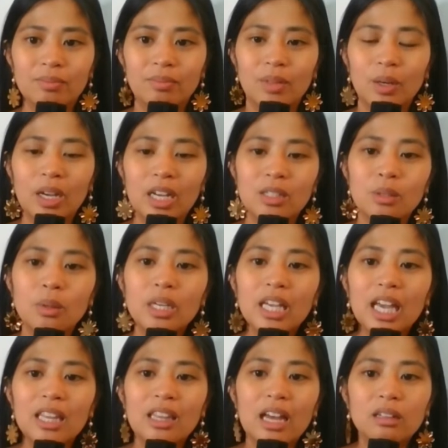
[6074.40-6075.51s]
Okay, so
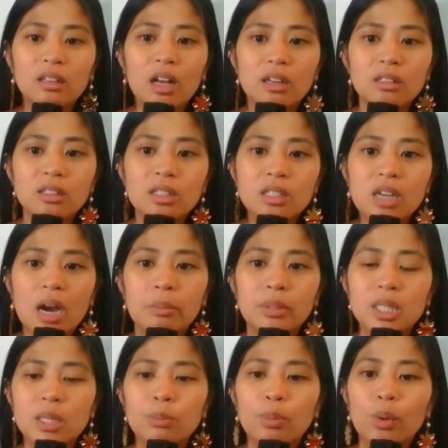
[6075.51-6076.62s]
again, that glottal stop
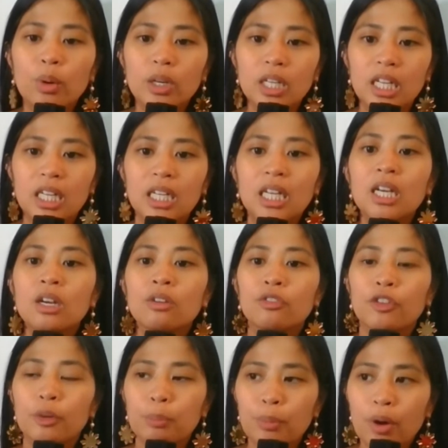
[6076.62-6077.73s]
is important
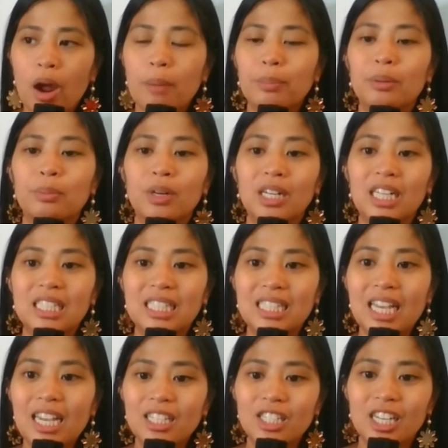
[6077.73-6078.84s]
for proper
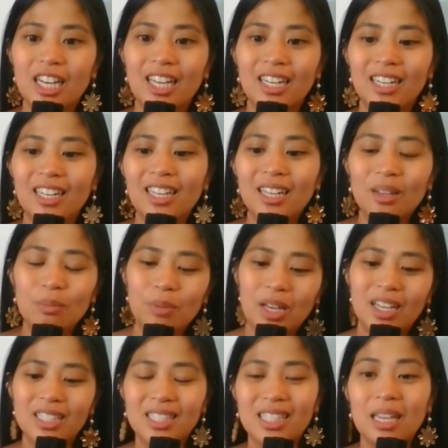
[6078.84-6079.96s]
pronunciation
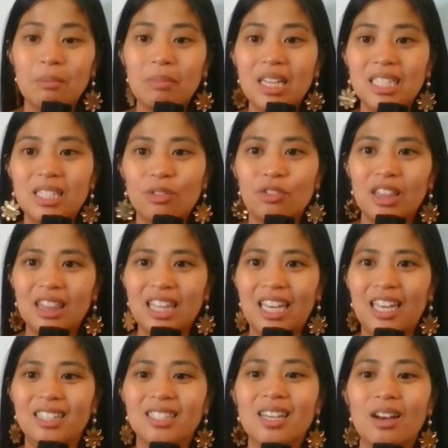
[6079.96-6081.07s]
because they mean different
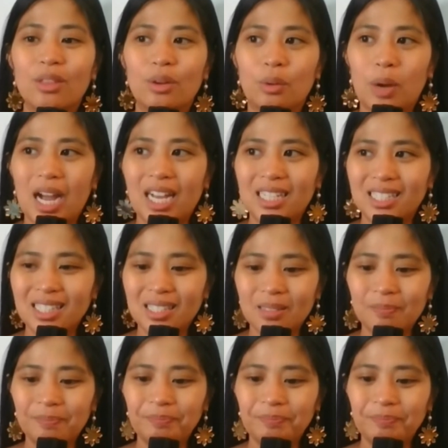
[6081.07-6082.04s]
things otherwise.